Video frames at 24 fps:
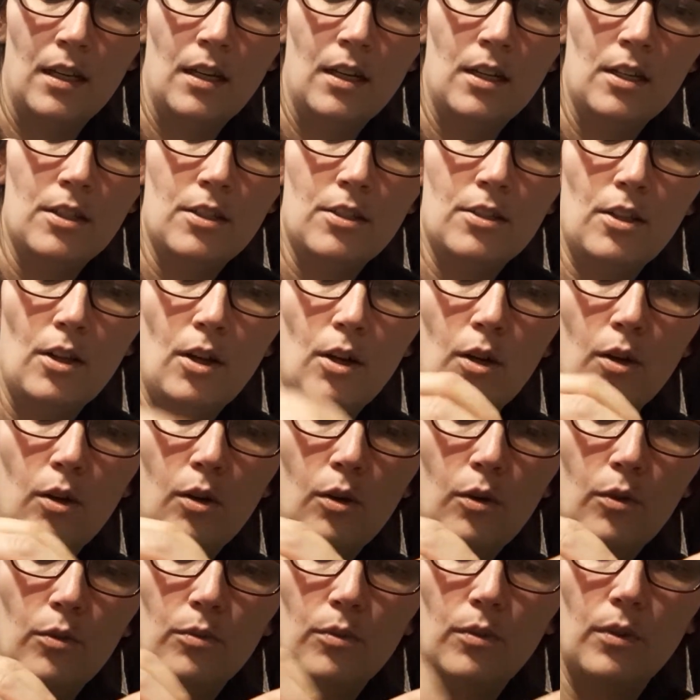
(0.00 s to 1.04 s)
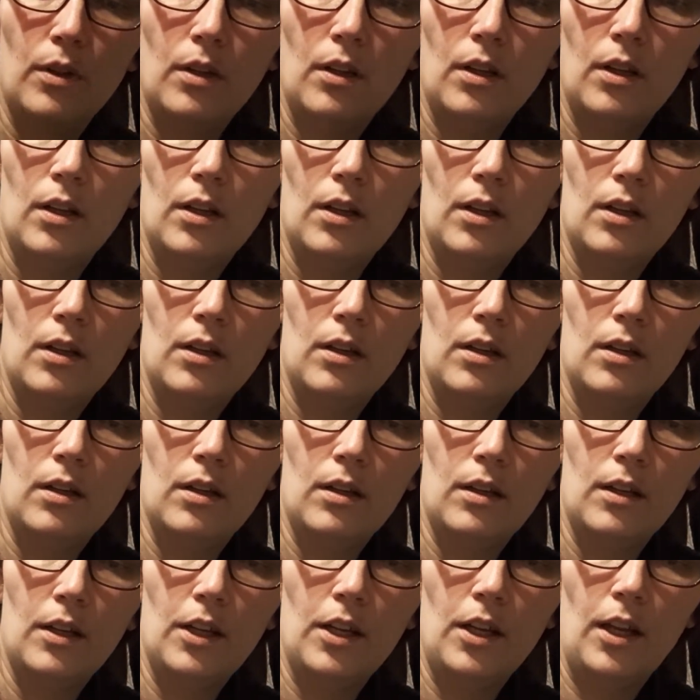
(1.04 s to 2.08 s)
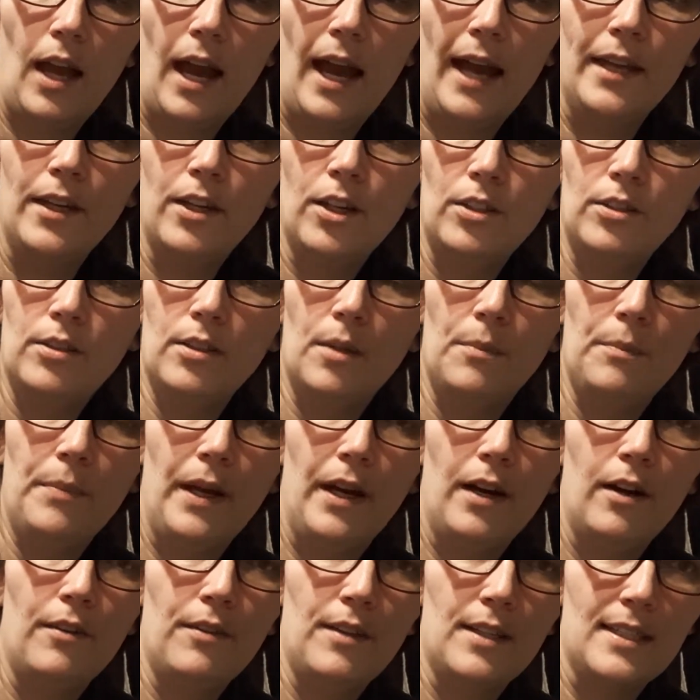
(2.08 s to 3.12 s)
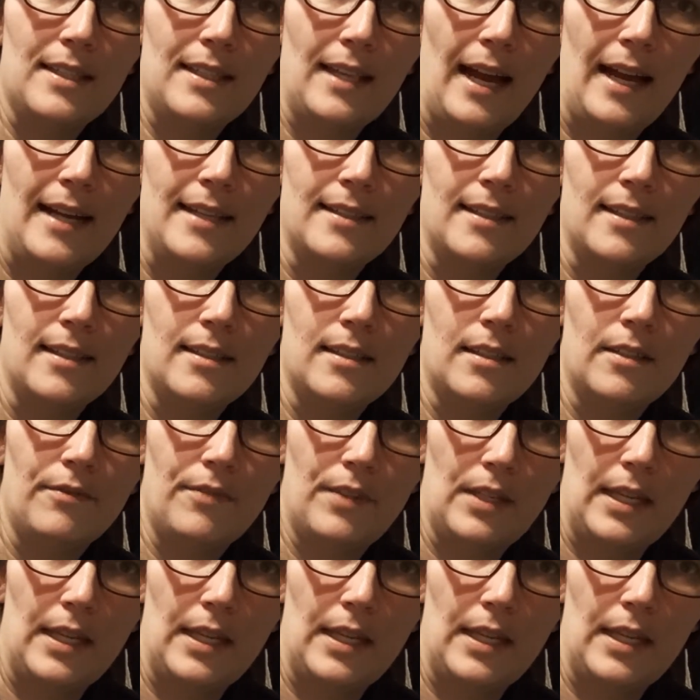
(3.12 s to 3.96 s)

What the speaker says: So I could compare the sizes of the